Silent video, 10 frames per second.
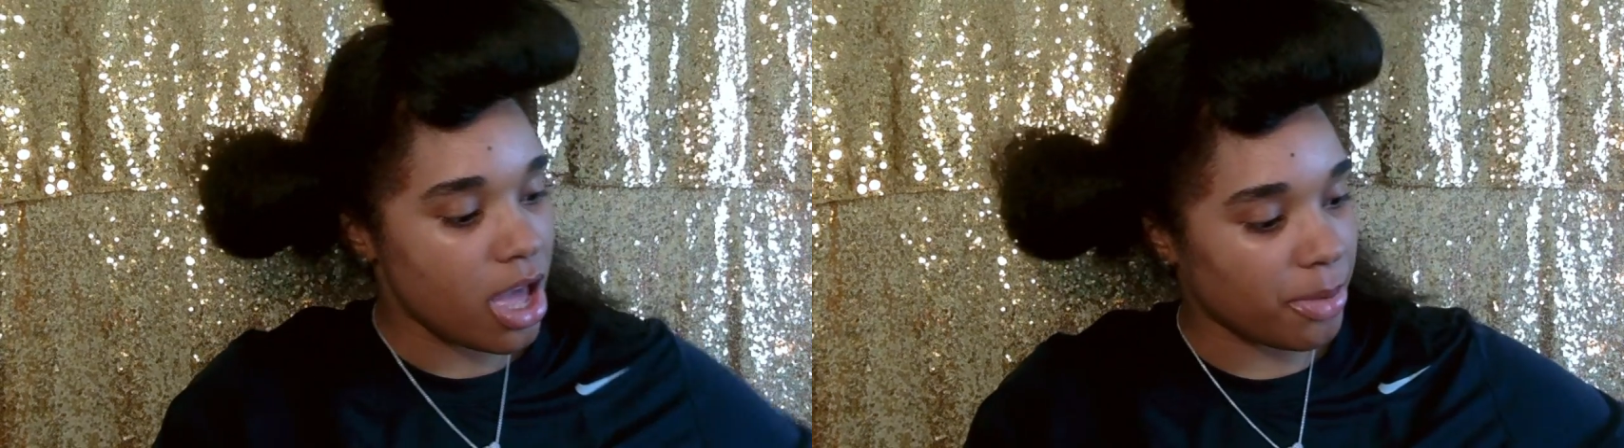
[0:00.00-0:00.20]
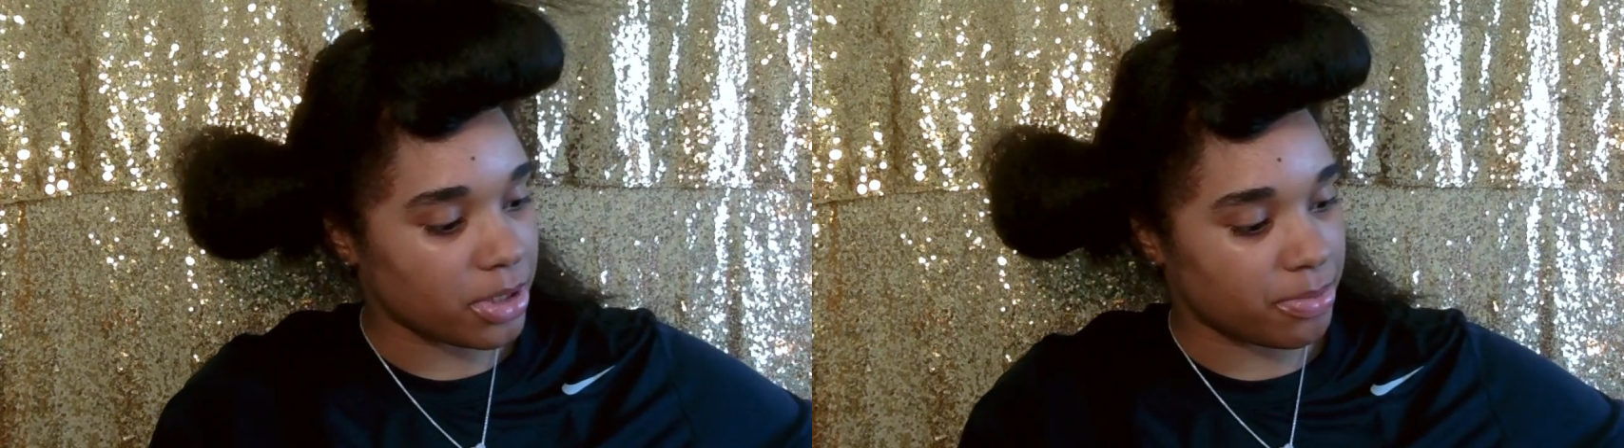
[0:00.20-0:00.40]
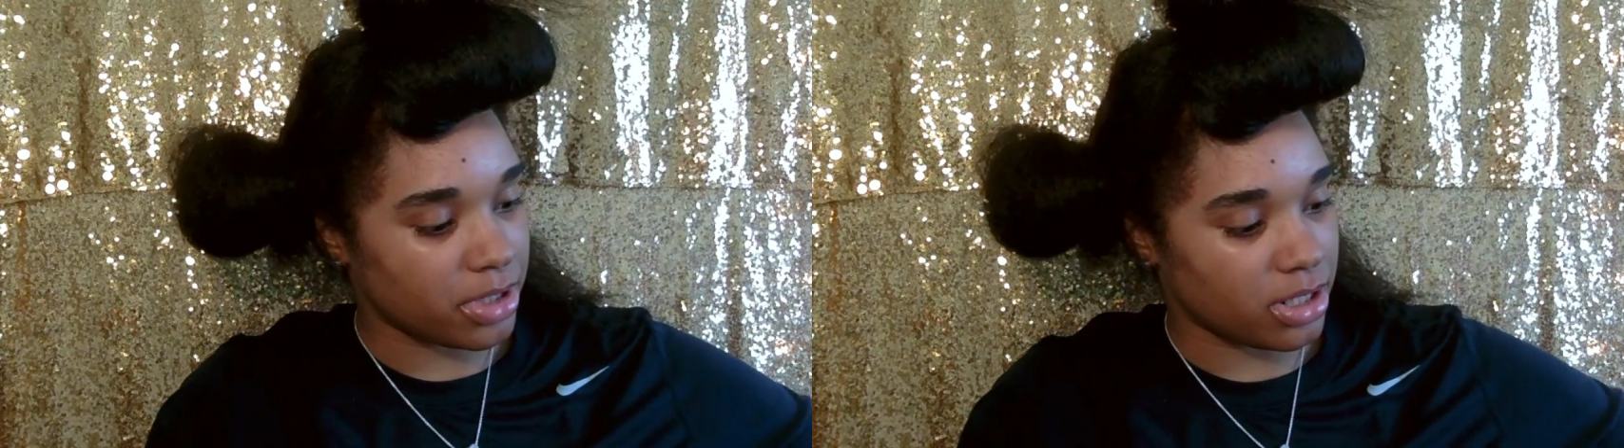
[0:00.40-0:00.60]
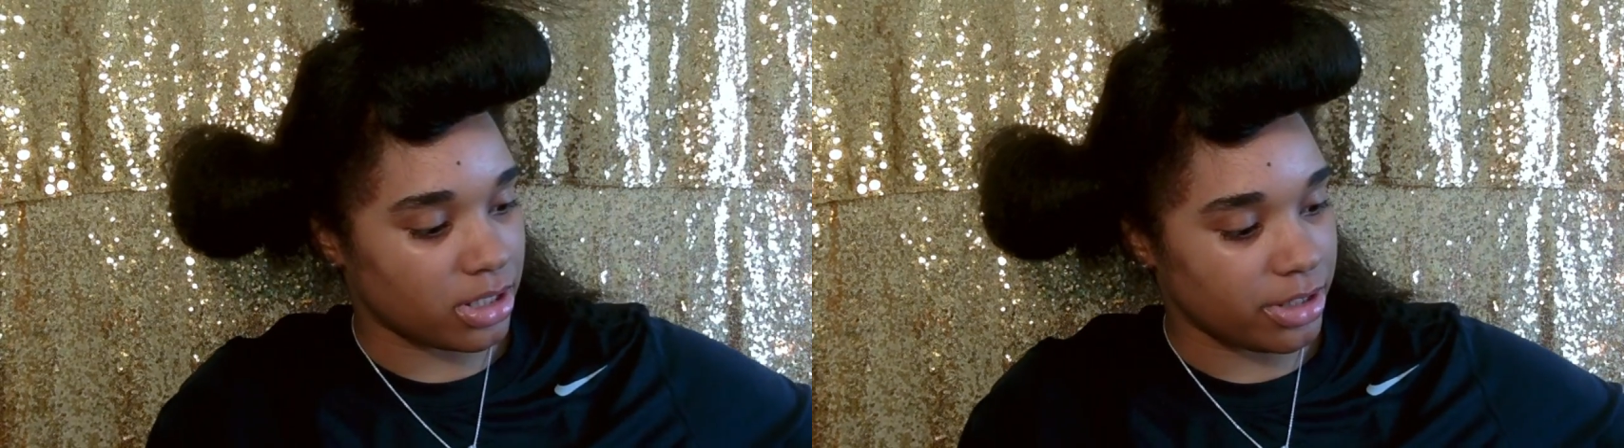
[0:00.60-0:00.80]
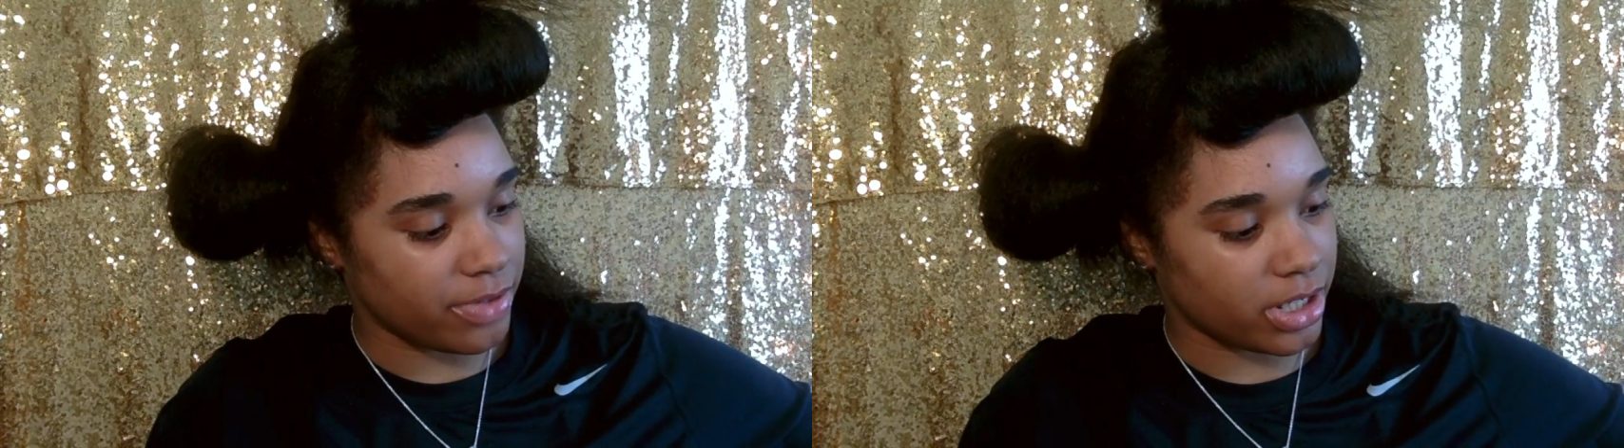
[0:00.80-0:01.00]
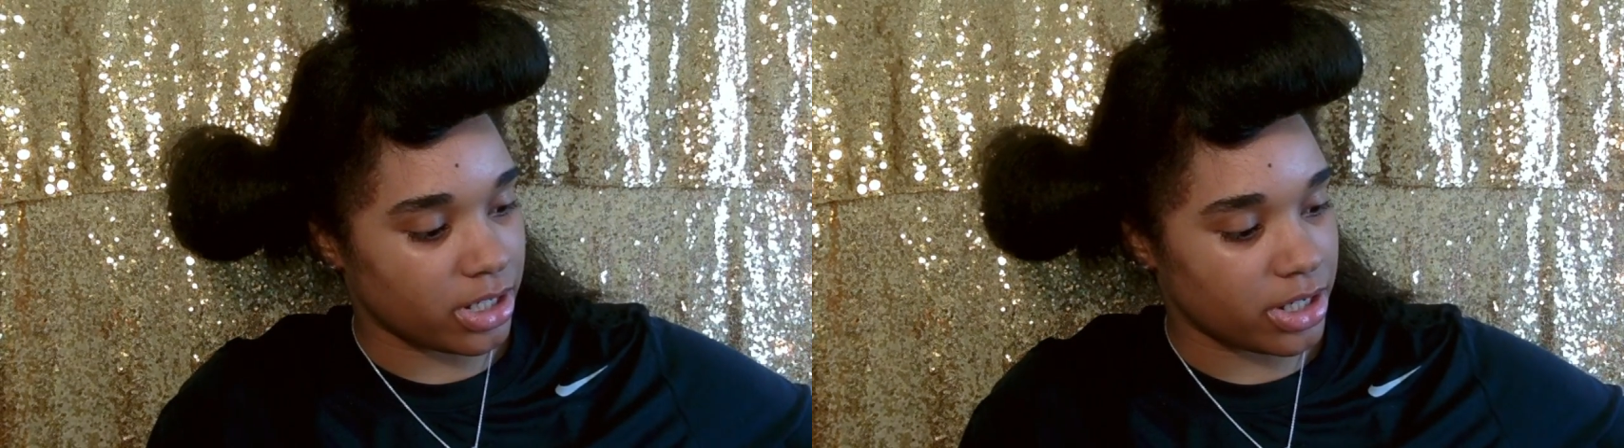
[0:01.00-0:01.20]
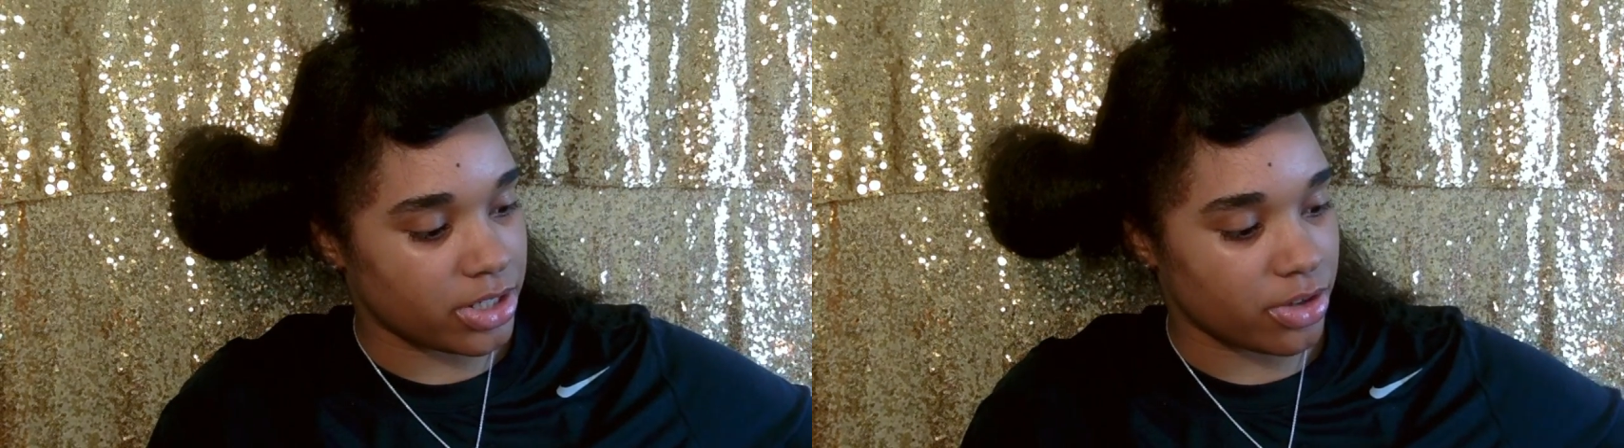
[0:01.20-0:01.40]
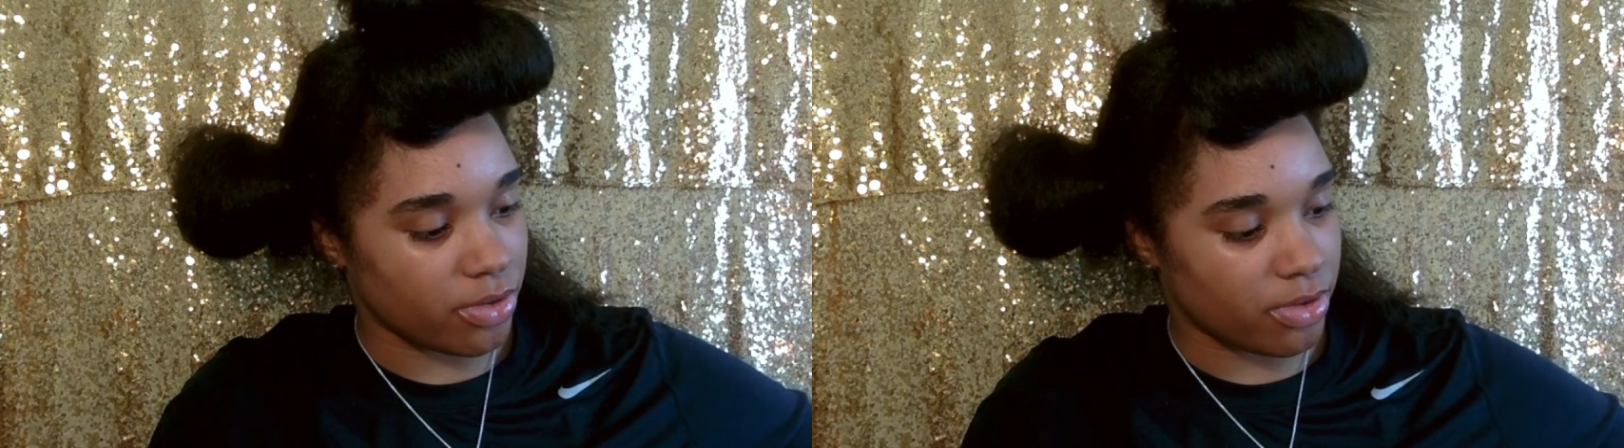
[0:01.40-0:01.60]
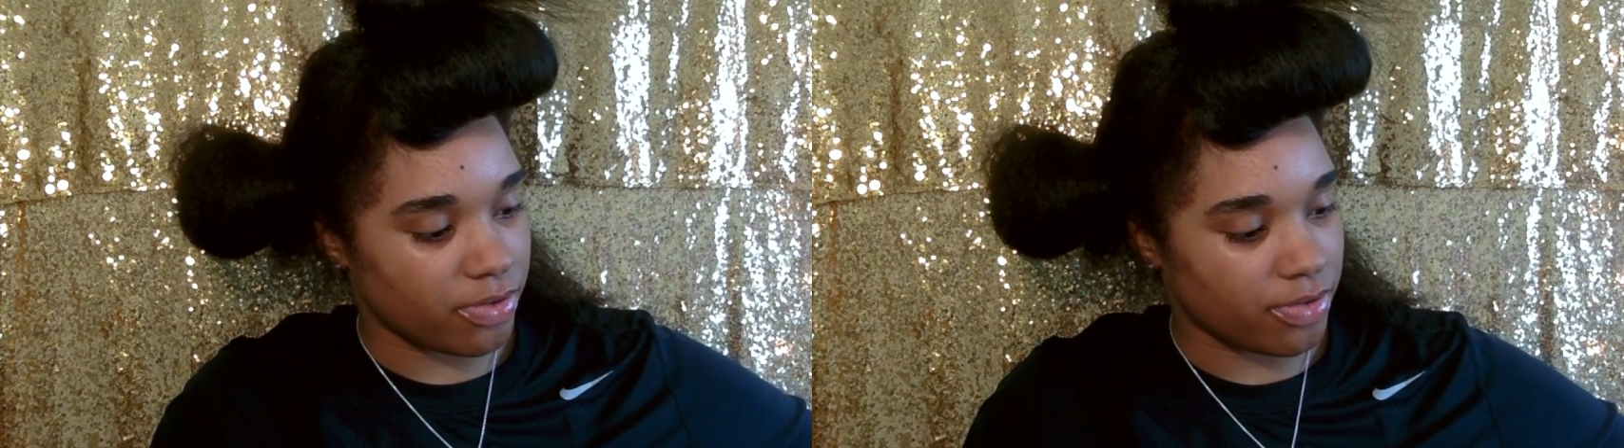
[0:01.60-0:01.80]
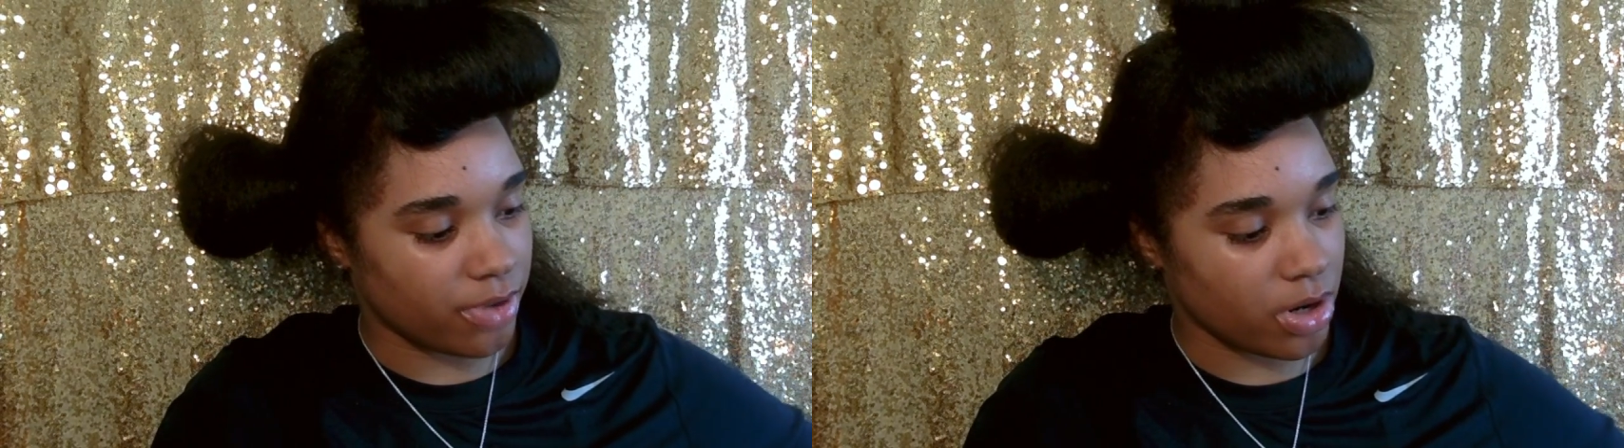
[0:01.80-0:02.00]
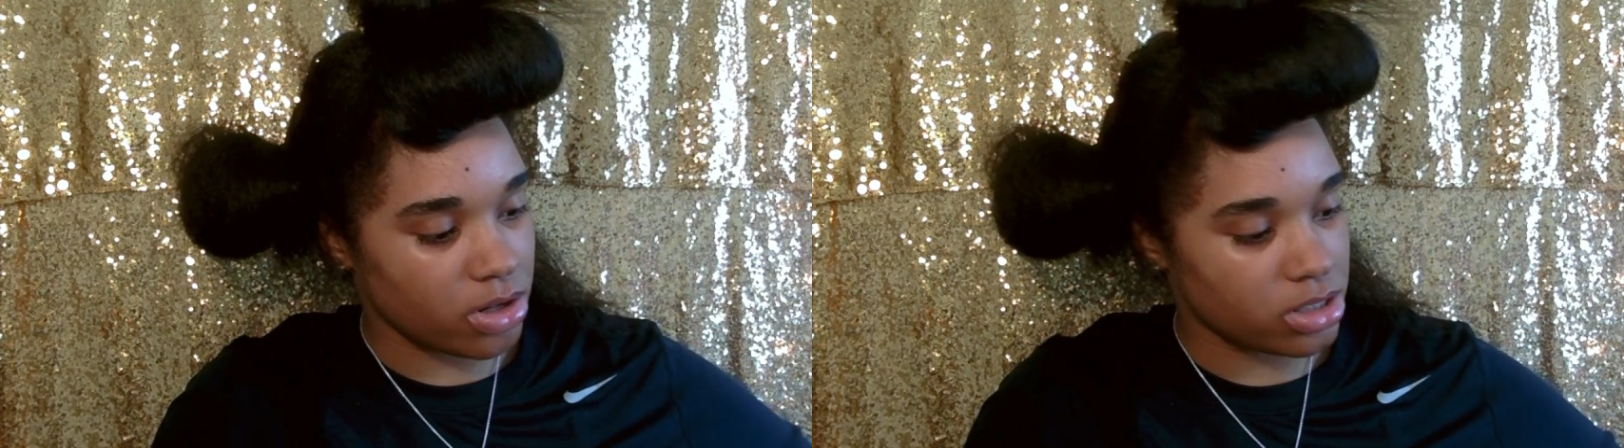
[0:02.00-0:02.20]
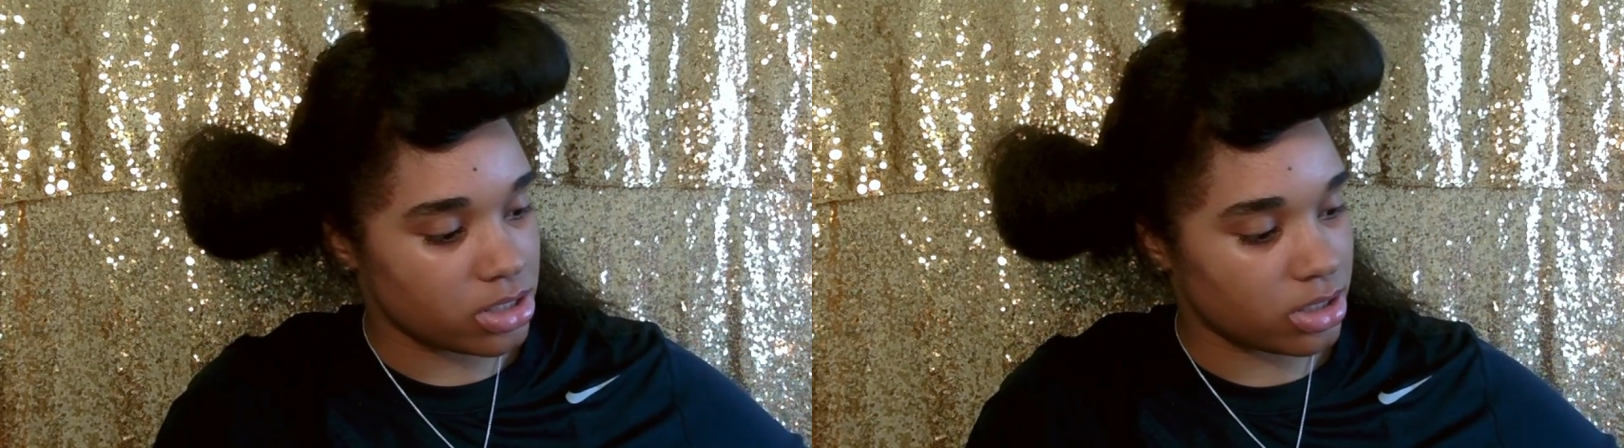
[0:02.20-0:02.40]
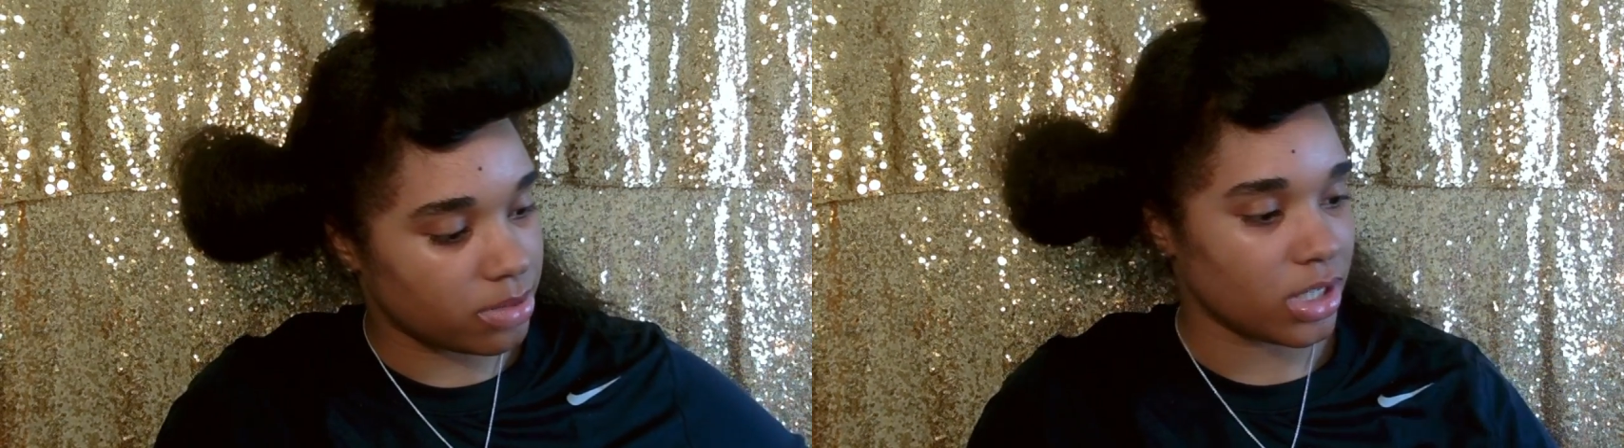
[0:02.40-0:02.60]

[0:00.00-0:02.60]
I'm going to put in the leave-in conditioner on first.